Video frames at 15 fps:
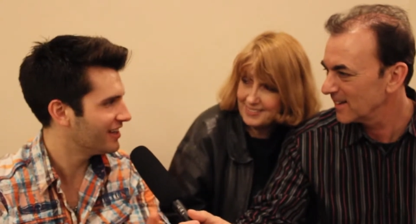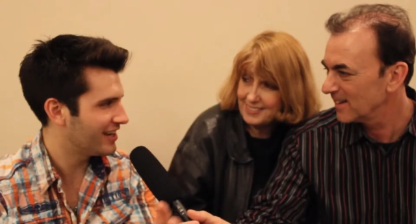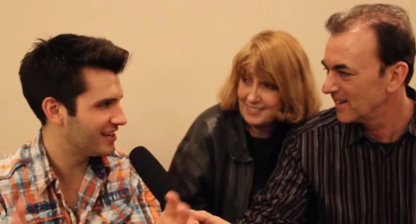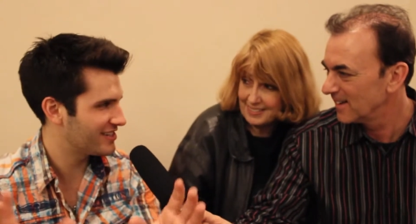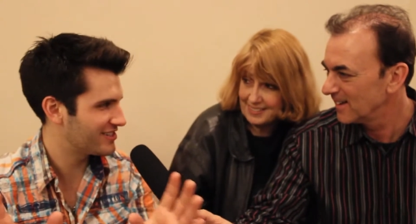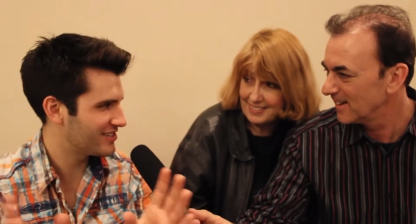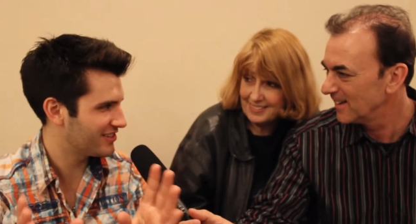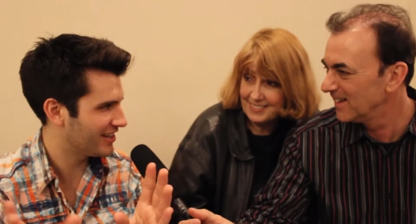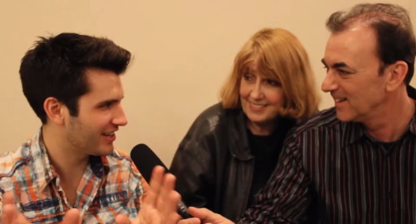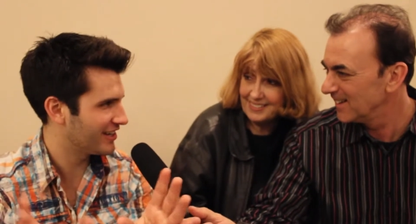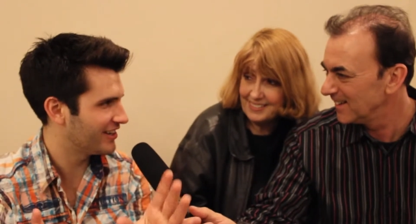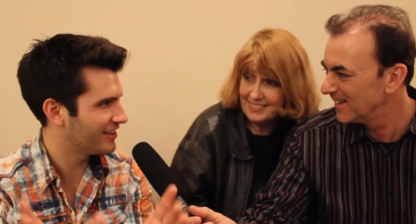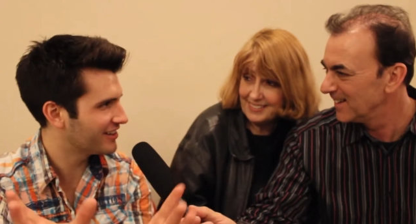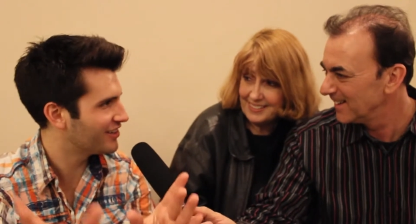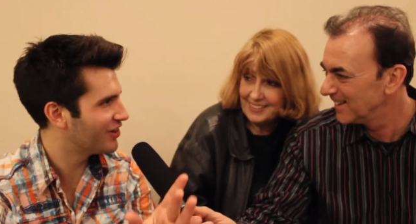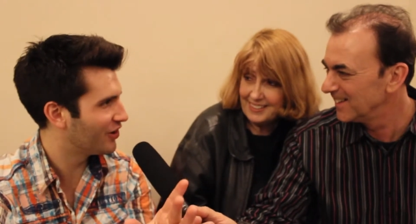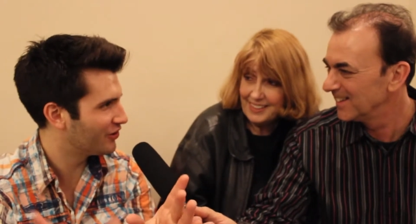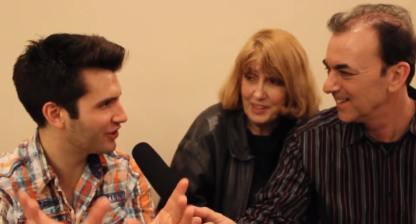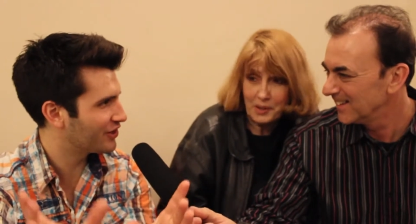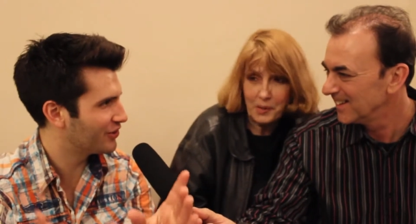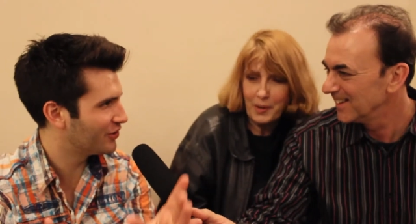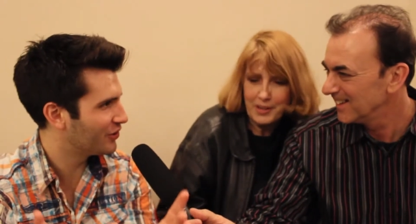Speaker 1: and it's like a you know
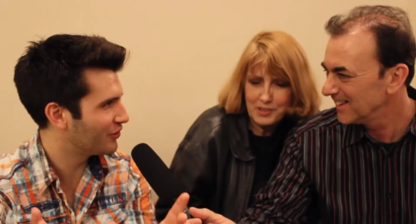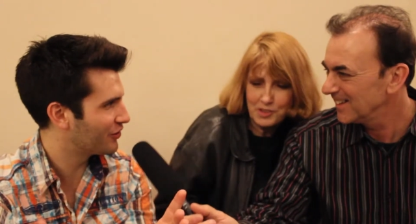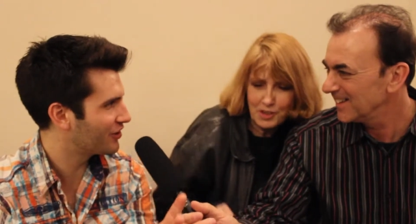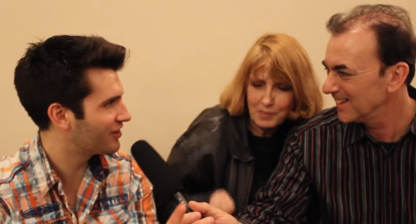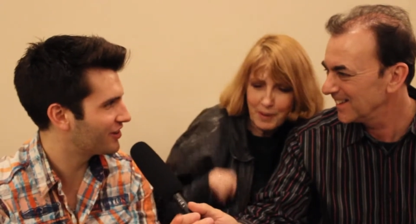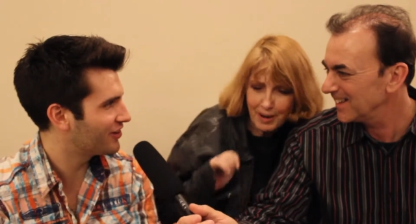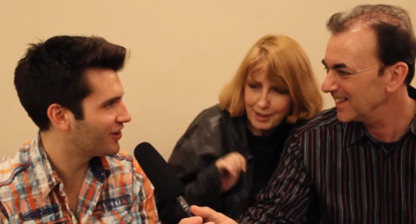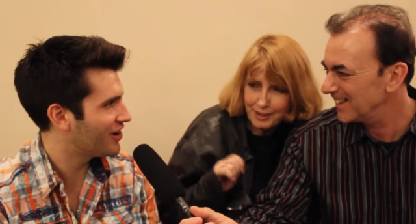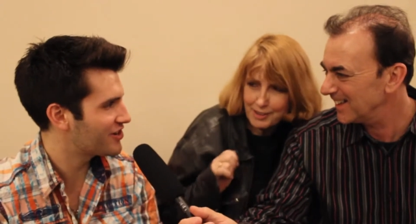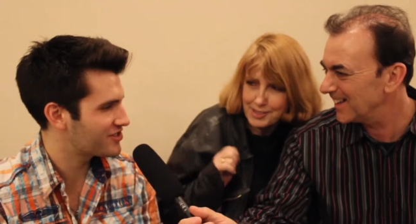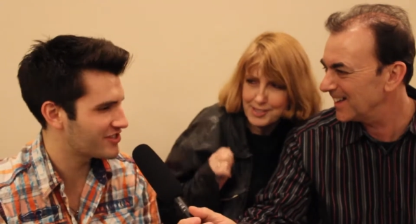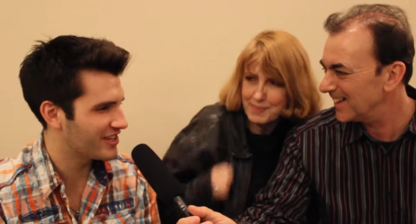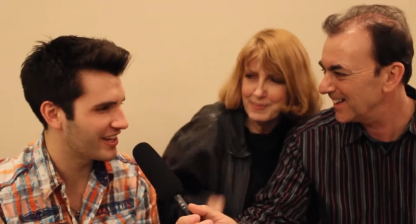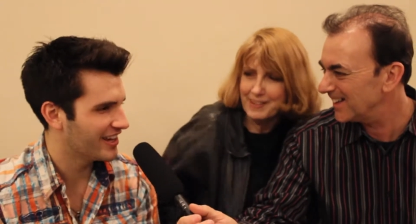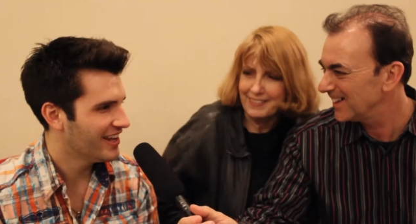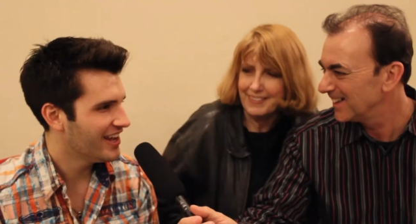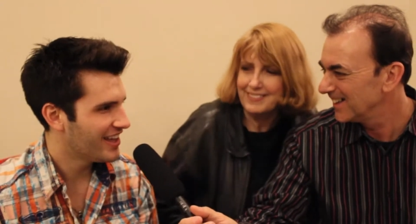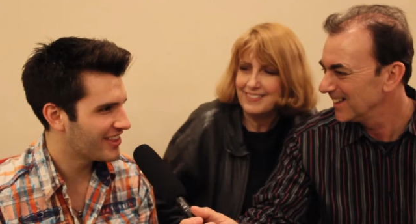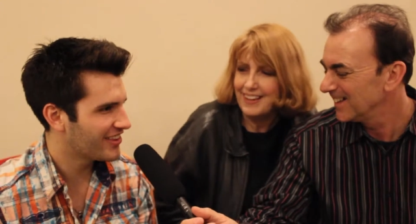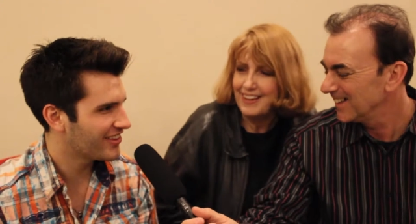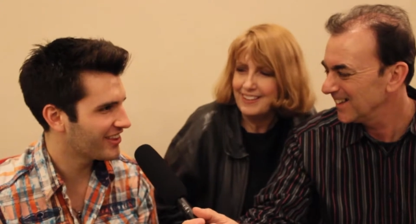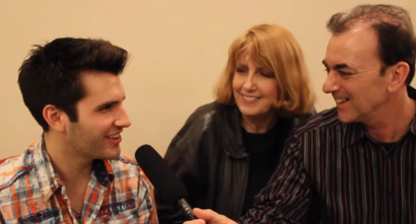yeah, like a little collage thing,
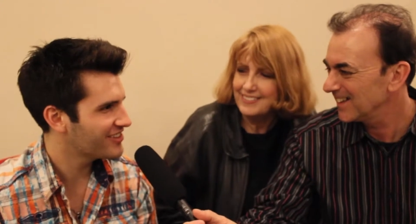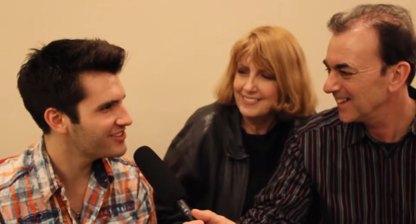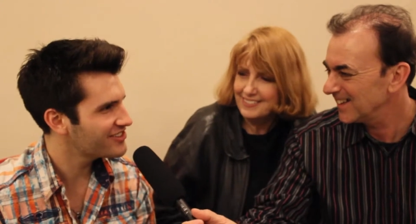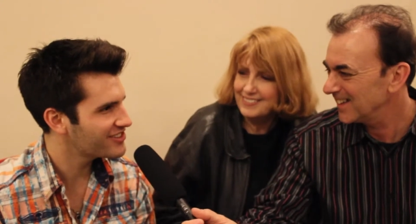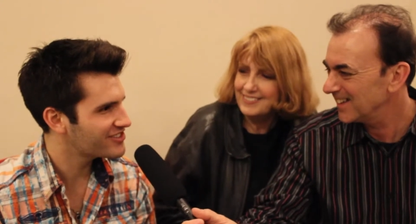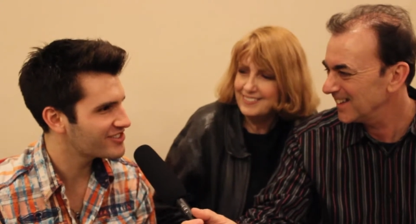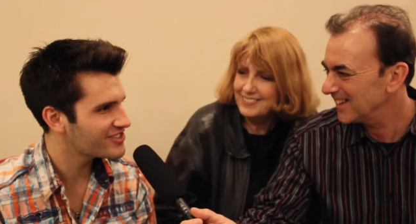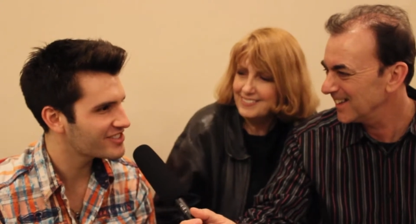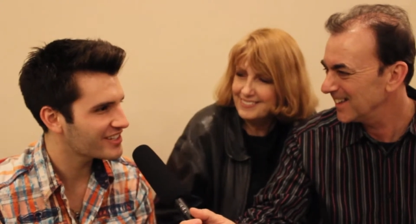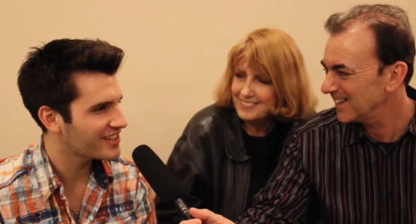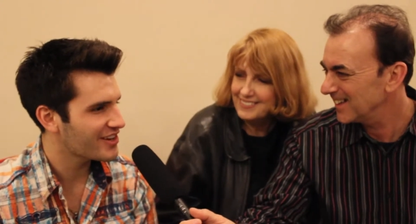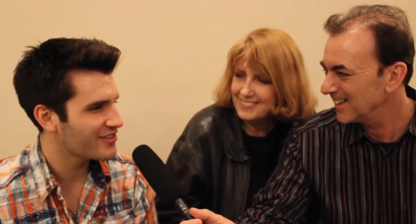and they're like, "You look just like